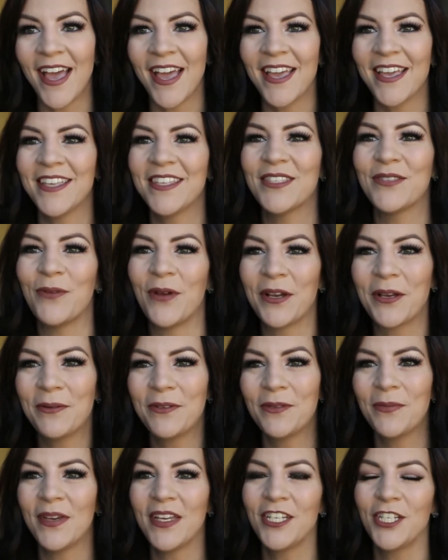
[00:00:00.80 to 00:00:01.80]
guys, welcome
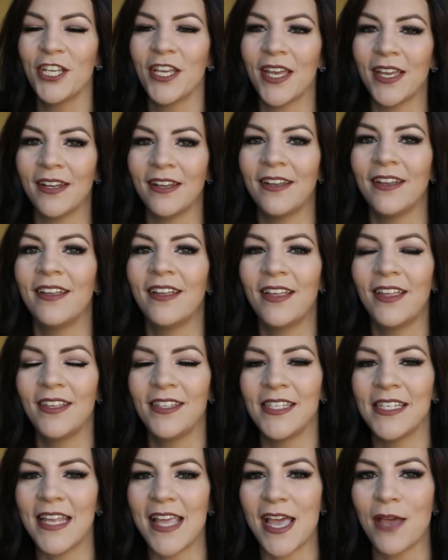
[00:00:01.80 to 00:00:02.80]
to my
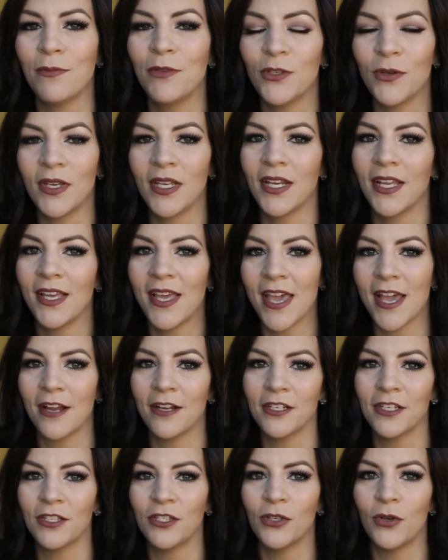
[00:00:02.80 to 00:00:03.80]
channel. Today I'm doing a
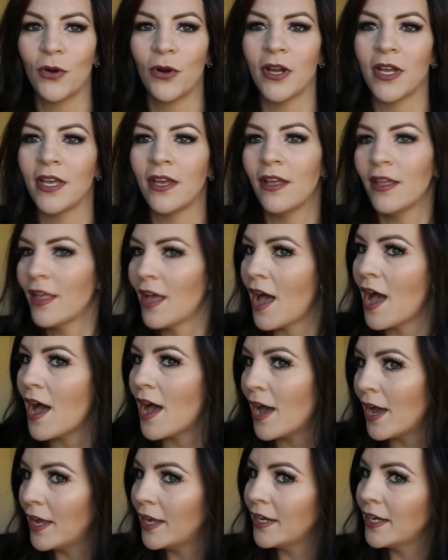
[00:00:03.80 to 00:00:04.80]
hair tutorial
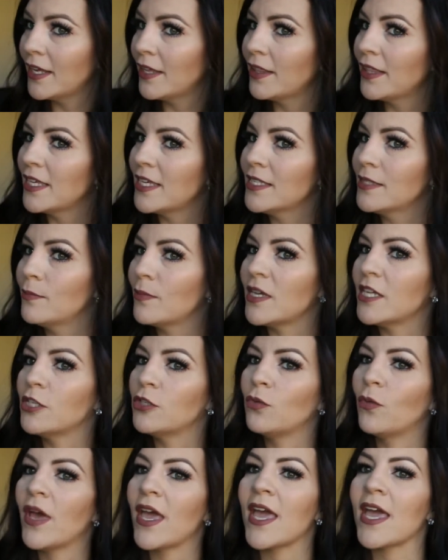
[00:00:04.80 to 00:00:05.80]
on these
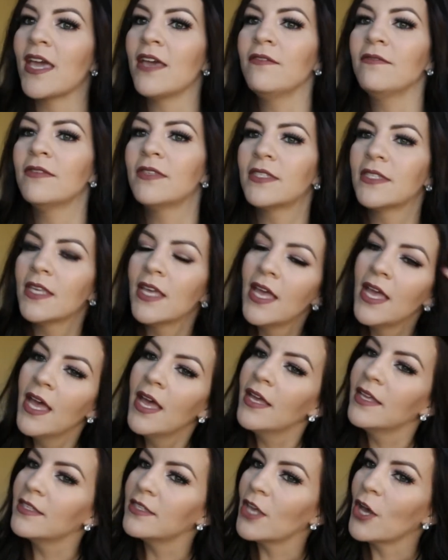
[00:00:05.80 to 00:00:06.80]
beach waves.
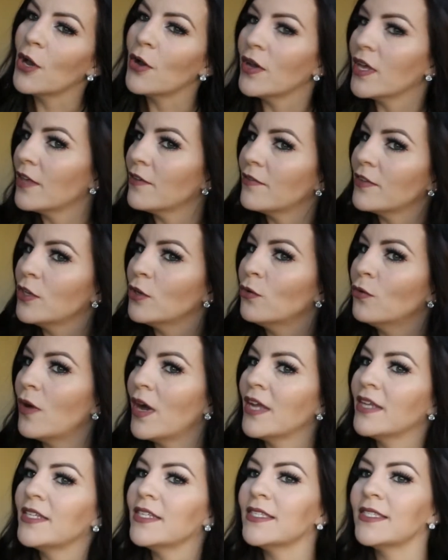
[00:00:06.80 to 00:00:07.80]
So if you
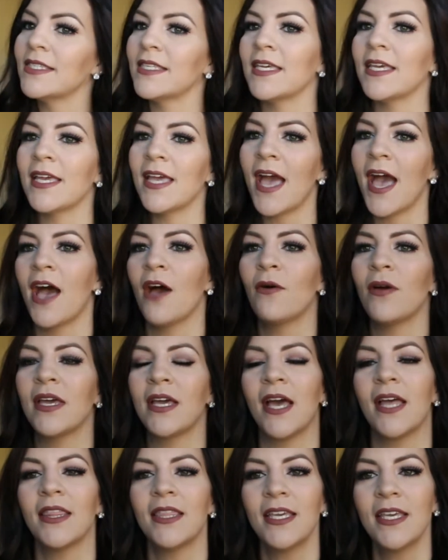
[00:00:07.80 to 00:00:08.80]
want to see how I
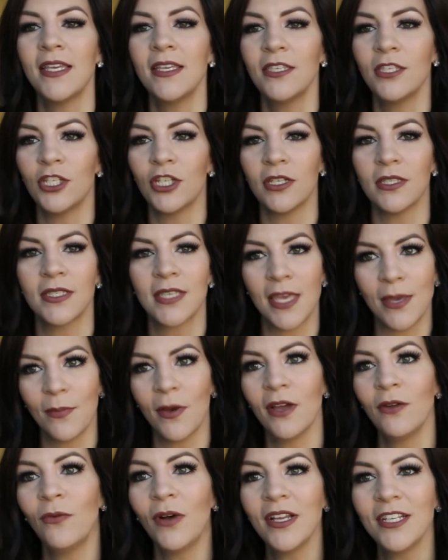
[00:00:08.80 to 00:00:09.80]
got these, just keep
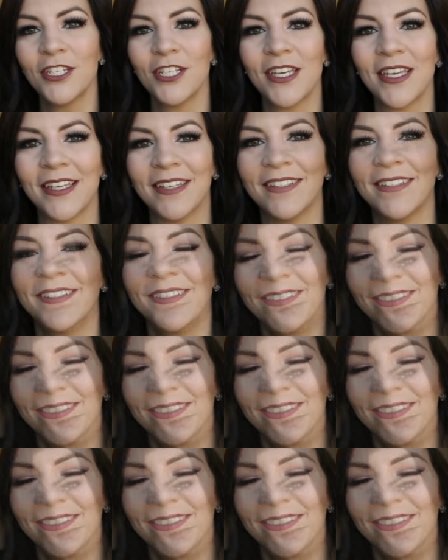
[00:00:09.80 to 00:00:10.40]
on watching.